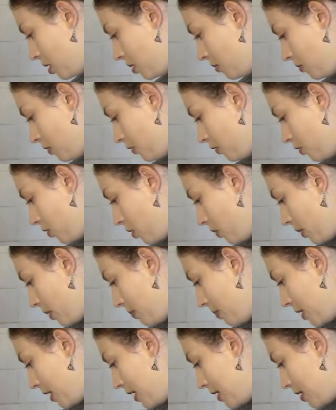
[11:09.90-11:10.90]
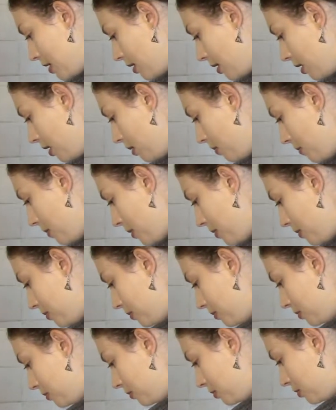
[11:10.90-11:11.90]
before we plate it up.
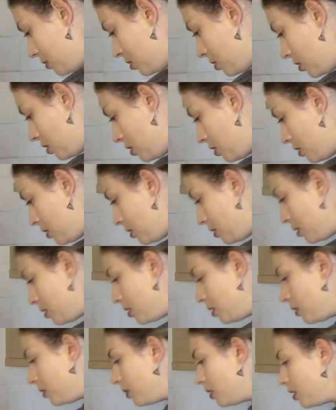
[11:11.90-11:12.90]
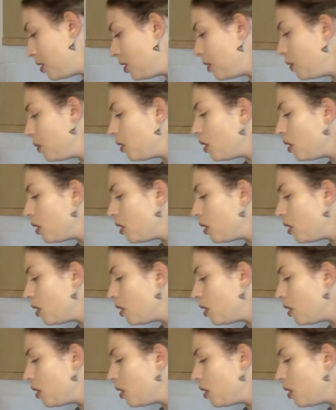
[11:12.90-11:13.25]
Okay.